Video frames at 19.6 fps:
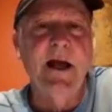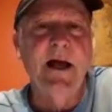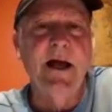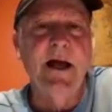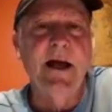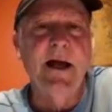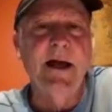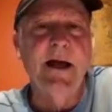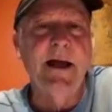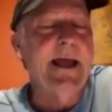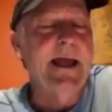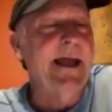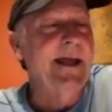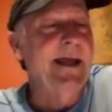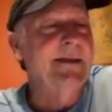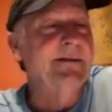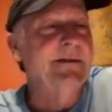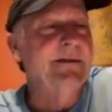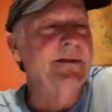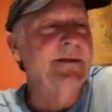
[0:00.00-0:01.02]

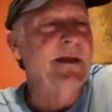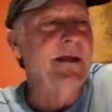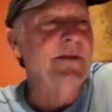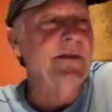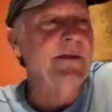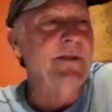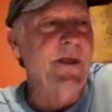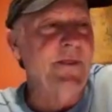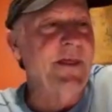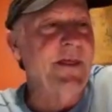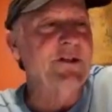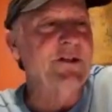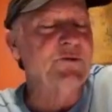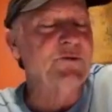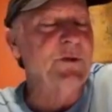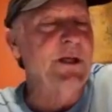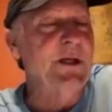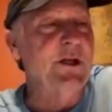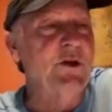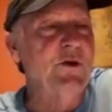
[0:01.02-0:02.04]
And the thing
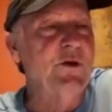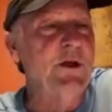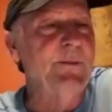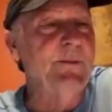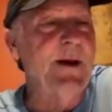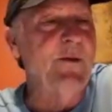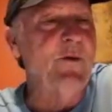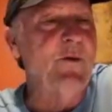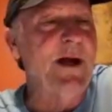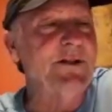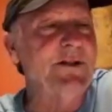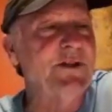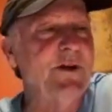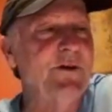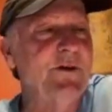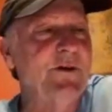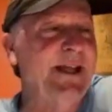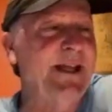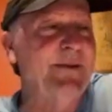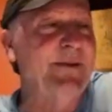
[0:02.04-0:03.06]
that's really cool about watching
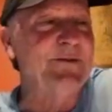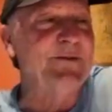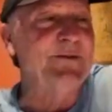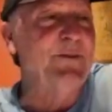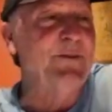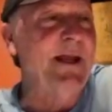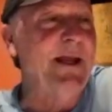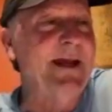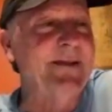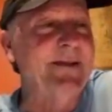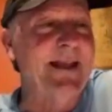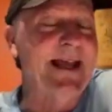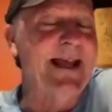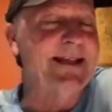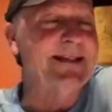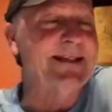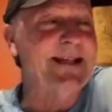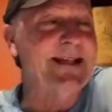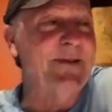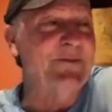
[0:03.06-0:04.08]
her teams play, in the
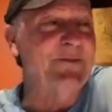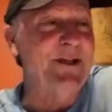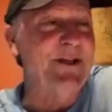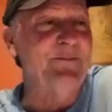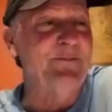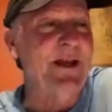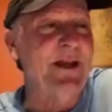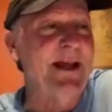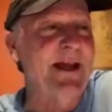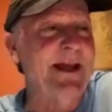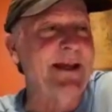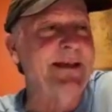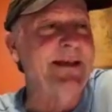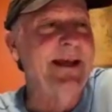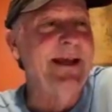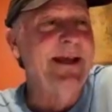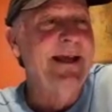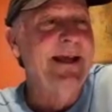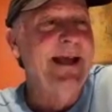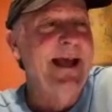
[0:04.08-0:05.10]
last game she played,
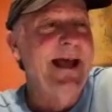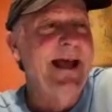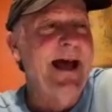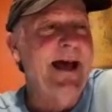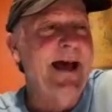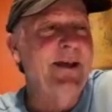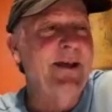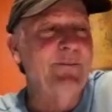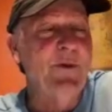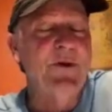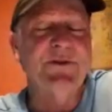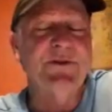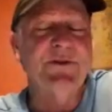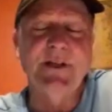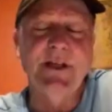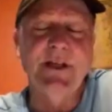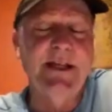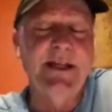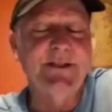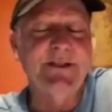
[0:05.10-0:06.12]
I think most of
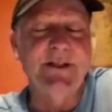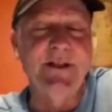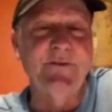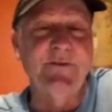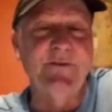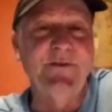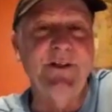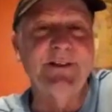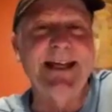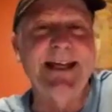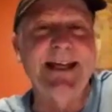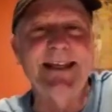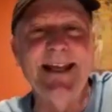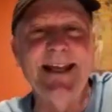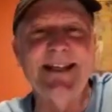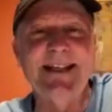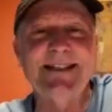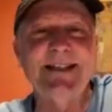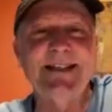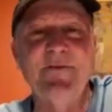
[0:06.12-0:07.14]
the kids in the field had
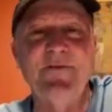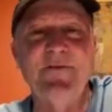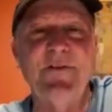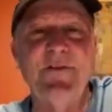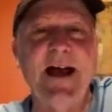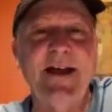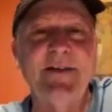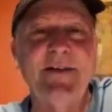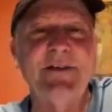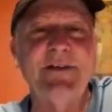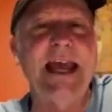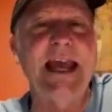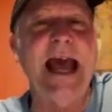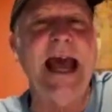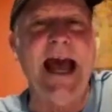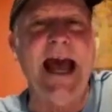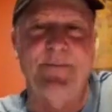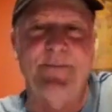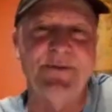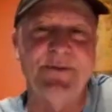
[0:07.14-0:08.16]
less than 5
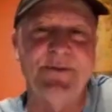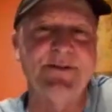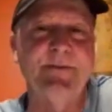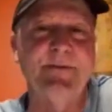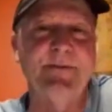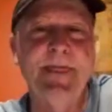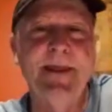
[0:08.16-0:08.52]
caps.